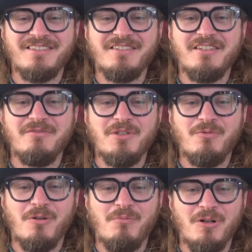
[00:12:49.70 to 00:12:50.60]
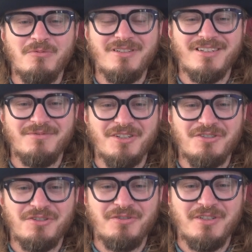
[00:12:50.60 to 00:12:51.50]
Give me one moment, I'm just
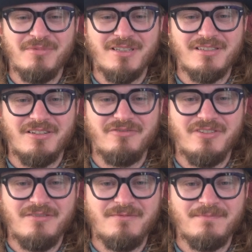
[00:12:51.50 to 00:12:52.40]
tuning myself in.